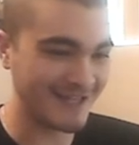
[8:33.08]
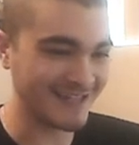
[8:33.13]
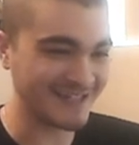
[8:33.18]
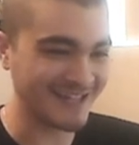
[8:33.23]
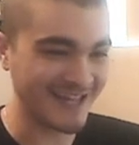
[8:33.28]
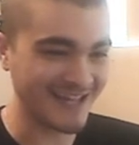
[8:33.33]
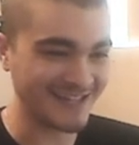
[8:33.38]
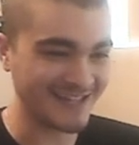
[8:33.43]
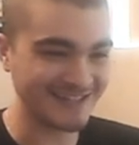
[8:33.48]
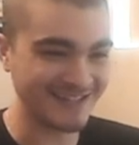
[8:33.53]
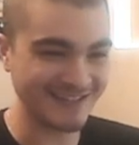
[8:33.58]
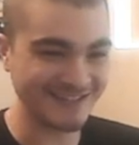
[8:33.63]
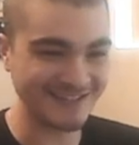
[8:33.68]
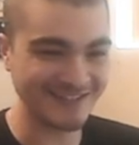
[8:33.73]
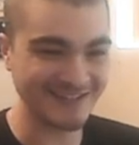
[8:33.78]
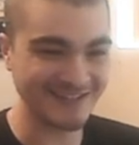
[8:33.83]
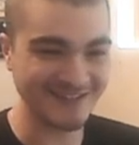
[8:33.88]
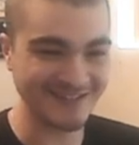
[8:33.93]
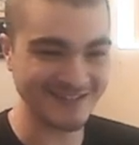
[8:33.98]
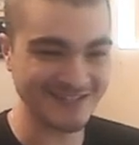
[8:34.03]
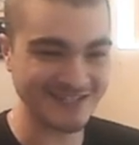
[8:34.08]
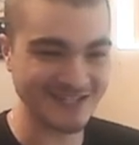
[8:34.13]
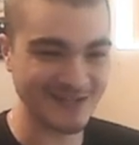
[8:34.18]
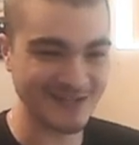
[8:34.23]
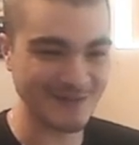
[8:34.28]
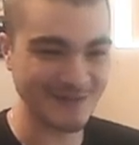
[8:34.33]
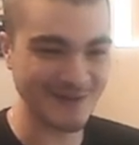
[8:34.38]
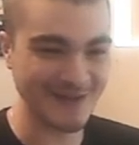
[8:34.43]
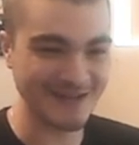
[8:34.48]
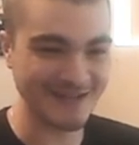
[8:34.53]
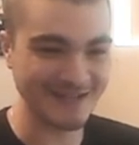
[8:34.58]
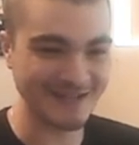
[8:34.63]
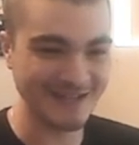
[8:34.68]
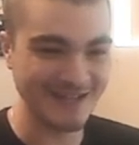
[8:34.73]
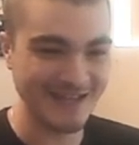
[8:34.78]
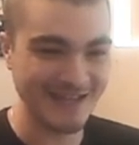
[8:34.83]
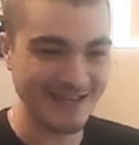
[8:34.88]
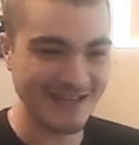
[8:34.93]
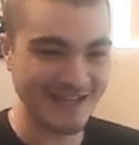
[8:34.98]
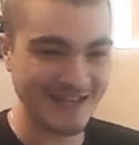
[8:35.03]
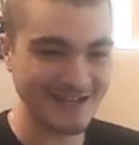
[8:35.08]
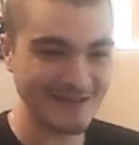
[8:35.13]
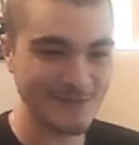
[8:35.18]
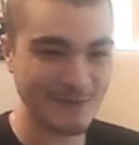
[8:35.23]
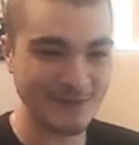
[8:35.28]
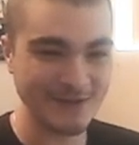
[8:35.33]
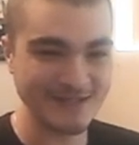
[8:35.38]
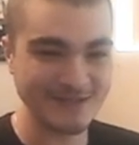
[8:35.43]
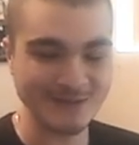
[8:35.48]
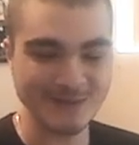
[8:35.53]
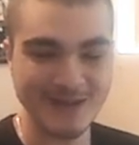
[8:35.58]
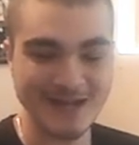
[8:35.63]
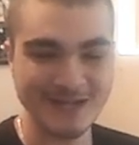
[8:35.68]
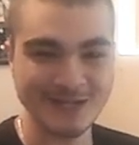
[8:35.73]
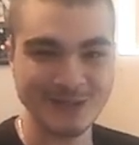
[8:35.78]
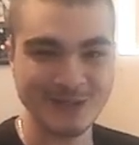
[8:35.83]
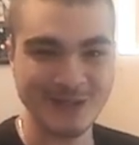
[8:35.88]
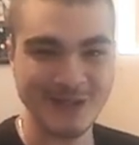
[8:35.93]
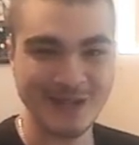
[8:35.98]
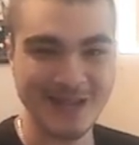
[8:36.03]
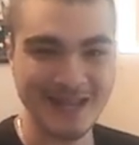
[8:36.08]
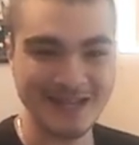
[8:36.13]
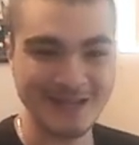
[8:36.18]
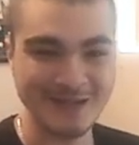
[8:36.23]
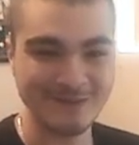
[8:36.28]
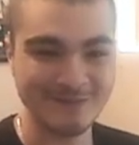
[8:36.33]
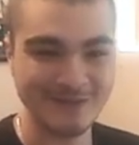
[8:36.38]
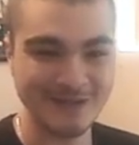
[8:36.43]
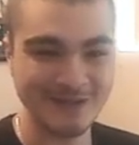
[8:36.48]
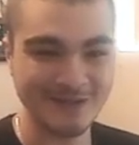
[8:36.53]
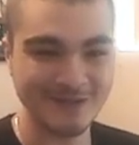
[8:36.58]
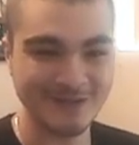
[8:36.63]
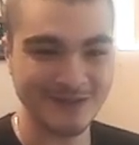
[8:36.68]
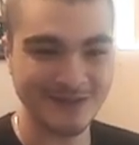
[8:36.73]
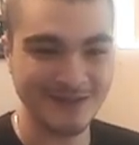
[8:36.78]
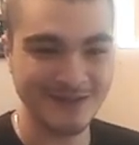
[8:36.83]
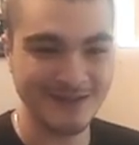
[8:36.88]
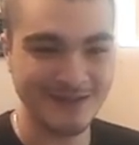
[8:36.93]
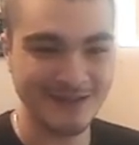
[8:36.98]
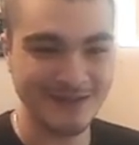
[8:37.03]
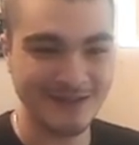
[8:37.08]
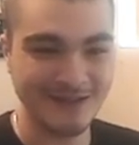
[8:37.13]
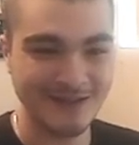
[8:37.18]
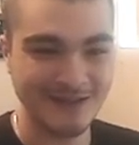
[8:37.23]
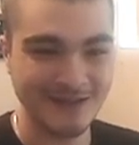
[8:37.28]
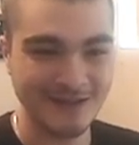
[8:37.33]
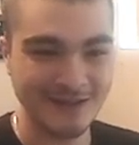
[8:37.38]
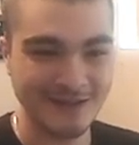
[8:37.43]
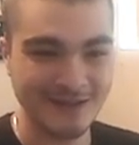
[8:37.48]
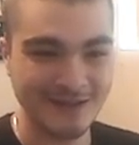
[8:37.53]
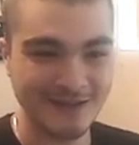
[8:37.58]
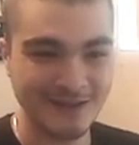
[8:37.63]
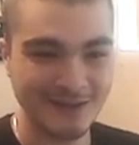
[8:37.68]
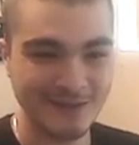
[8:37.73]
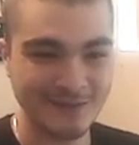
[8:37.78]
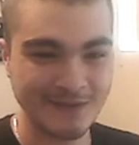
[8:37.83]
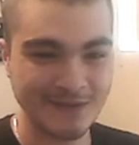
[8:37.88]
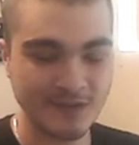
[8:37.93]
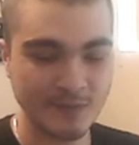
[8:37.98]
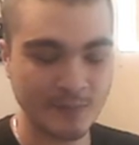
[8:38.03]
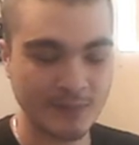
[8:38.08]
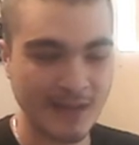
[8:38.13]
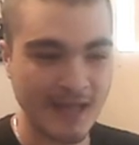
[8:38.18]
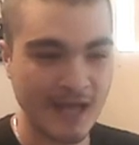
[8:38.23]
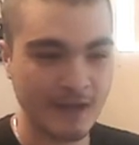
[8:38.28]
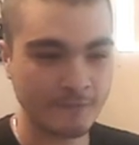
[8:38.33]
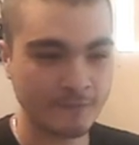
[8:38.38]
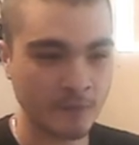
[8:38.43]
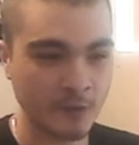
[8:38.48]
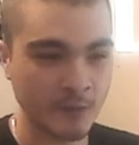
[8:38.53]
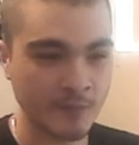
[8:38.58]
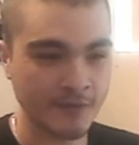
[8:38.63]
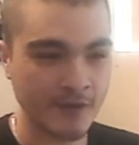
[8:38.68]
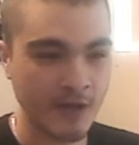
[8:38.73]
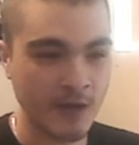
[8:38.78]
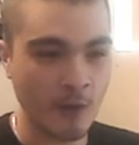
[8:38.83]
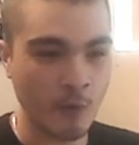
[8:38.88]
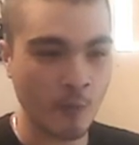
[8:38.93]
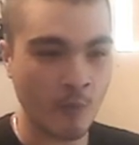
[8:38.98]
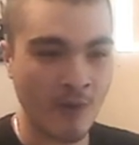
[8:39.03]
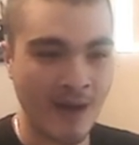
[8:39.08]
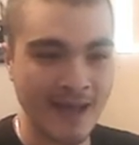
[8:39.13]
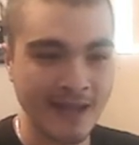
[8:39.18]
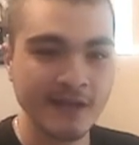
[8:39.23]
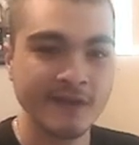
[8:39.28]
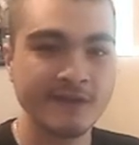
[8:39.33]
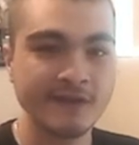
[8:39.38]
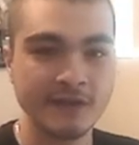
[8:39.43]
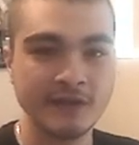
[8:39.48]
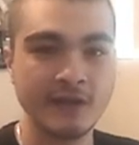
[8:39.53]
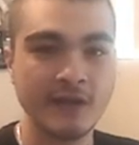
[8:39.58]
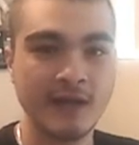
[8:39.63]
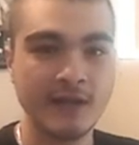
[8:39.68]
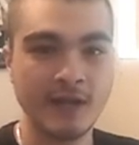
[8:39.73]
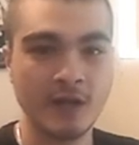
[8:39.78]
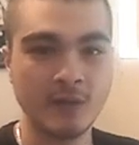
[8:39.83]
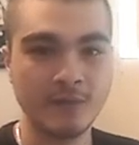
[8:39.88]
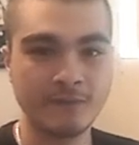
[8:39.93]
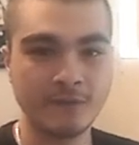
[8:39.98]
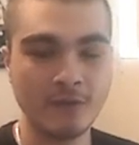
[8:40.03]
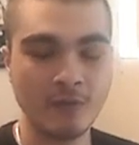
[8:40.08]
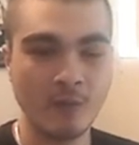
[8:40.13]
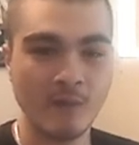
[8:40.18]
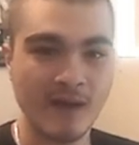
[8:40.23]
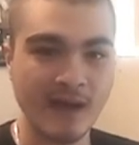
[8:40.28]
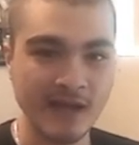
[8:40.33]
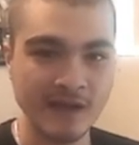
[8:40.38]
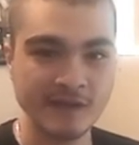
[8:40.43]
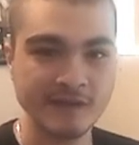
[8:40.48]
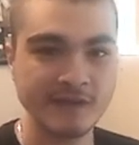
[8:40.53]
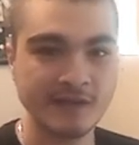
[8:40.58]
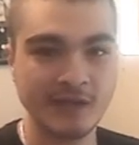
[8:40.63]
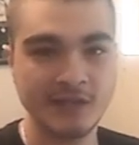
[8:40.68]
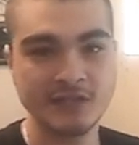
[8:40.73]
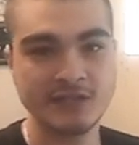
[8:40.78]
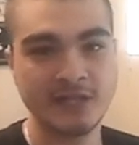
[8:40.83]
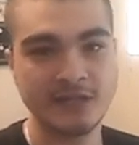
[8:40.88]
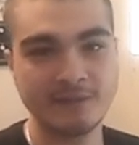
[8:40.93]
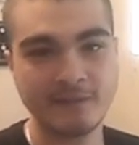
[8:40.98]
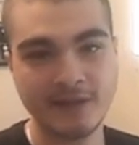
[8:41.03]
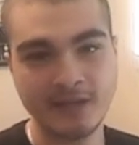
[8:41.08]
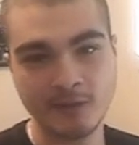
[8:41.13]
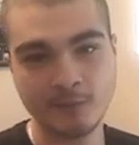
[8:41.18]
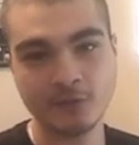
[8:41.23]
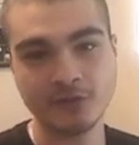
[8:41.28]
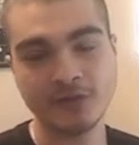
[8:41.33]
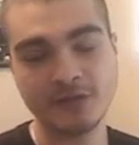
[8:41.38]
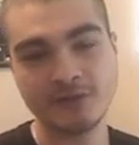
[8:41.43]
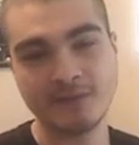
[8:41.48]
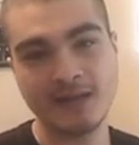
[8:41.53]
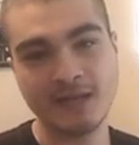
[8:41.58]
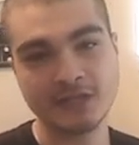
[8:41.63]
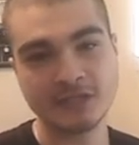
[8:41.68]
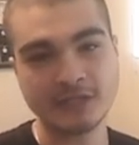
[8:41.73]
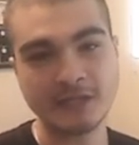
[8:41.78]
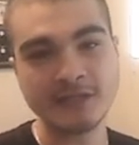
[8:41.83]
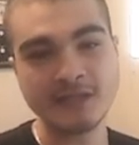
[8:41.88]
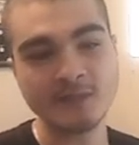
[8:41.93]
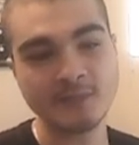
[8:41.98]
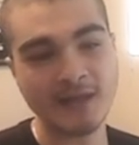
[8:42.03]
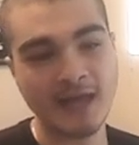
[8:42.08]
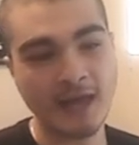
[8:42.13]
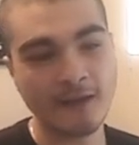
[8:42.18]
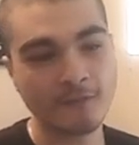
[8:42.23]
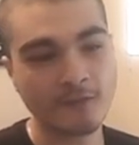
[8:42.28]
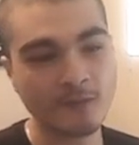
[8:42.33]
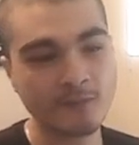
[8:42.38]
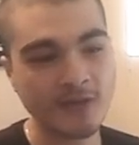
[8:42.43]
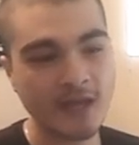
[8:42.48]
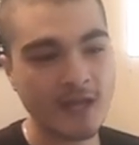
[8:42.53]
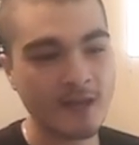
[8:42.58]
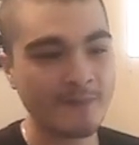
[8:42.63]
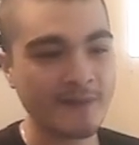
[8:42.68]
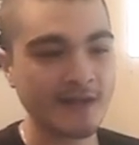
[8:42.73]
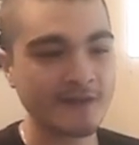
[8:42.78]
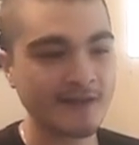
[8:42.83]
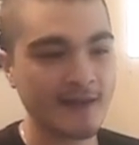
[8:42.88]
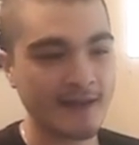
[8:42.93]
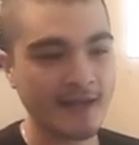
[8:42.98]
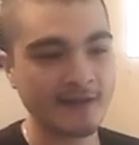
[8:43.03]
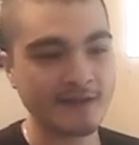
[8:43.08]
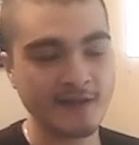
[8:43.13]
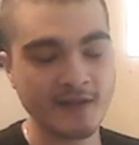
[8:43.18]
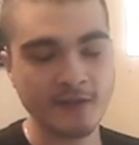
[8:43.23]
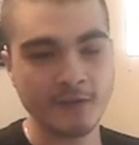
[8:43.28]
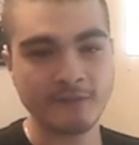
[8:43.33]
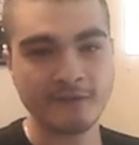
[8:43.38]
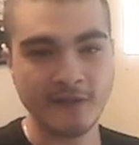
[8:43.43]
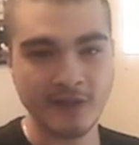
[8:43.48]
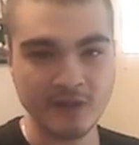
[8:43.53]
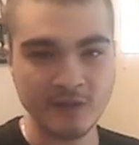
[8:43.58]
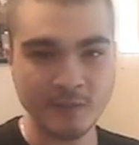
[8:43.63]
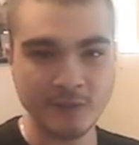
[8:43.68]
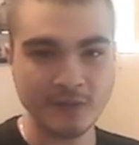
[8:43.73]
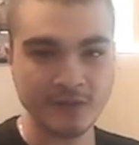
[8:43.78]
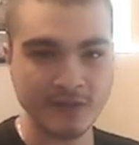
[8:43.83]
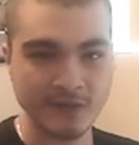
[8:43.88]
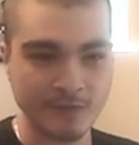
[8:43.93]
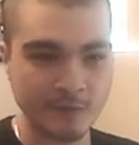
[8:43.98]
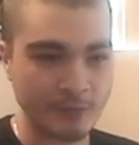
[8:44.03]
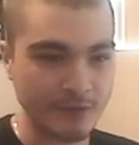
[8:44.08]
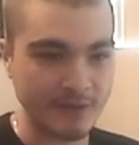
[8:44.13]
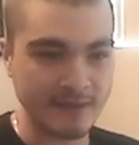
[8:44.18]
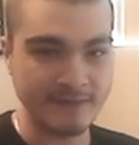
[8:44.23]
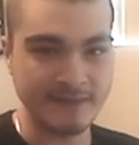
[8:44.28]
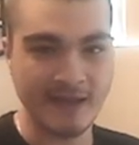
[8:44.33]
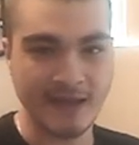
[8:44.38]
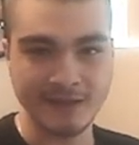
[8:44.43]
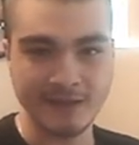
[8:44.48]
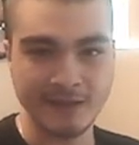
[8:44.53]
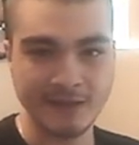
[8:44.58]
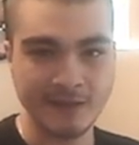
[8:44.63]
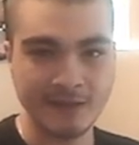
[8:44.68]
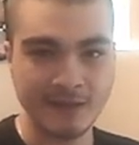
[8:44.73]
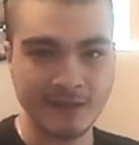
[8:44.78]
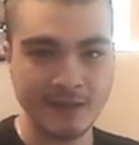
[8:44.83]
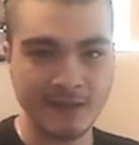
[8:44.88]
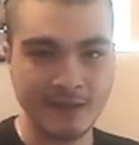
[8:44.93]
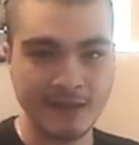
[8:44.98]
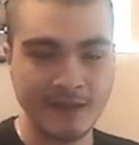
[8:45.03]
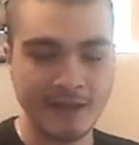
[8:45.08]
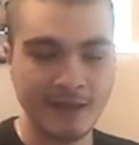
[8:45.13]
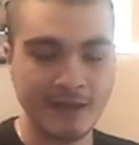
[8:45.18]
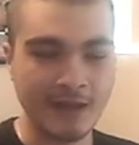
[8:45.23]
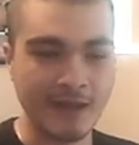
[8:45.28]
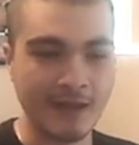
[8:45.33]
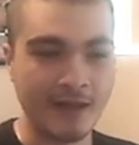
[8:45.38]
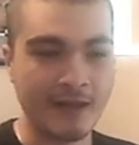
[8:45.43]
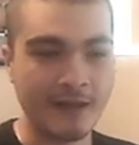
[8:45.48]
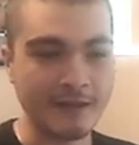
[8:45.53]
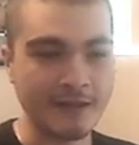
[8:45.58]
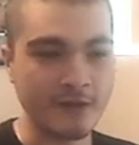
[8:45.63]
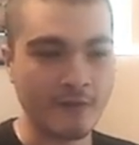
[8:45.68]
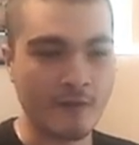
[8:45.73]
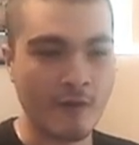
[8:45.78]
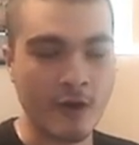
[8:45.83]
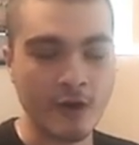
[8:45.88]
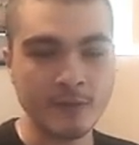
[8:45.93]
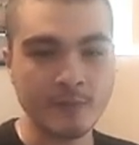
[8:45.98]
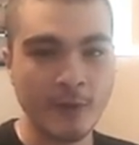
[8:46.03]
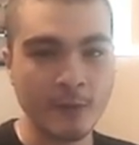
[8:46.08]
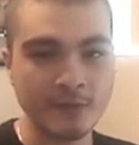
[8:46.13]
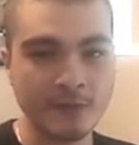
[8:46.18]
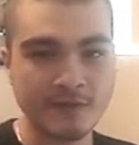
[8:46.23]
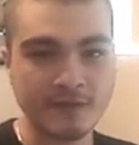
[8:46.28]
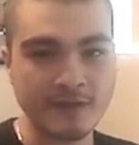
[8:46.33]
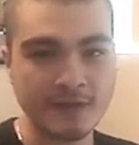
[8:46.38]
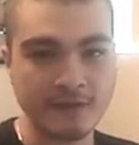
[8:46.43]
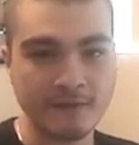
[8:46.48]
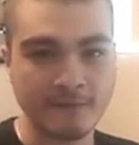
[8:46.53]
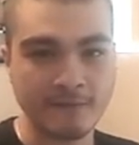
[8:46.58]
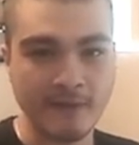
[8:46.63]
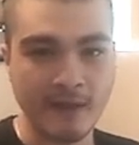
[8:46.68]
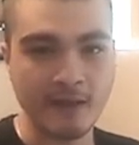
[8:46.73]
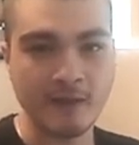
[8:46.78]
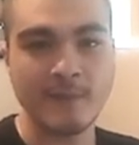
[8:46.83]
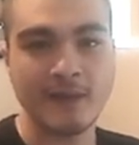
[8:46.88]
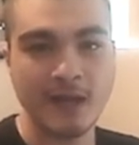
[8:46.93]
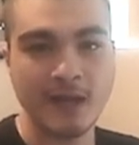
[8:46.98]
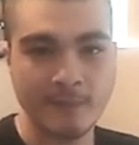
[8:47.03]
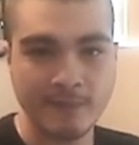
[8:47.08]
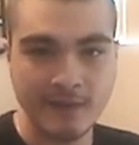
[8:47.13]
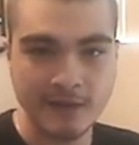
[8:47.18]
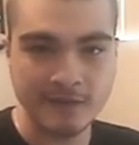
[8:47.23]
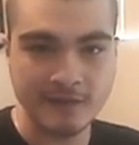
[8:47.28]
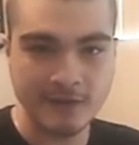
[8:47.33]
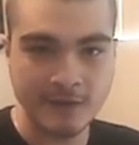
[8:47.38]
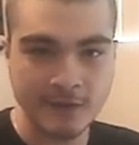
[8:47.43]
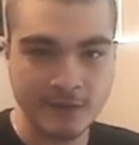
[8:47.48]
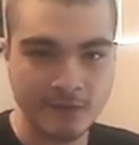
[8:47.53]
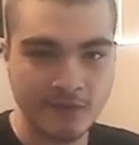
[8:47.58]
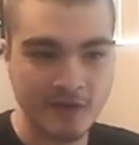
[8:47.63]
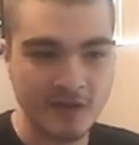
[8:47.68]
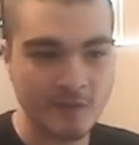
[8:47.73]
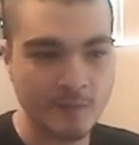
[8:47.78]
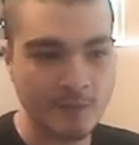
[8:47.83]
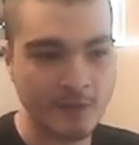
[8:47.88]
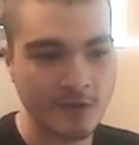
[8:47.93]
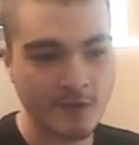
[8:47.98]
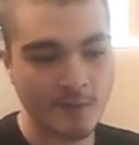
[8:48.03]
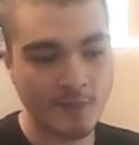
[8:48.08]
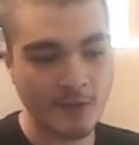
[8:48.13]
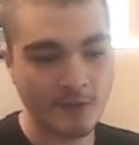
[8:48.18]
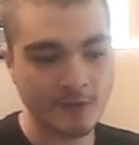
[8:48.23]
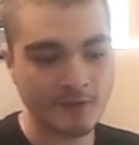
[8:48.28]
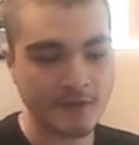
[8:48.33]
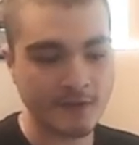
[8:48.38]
and this isn't generating any more interaction in any of these platforms. Why is it not helpful? Why is it not generating more interaction on these platforms? Because, like I said, your Facebook is pretty dead. You aren't posting development updates to your Facebook. You're posting,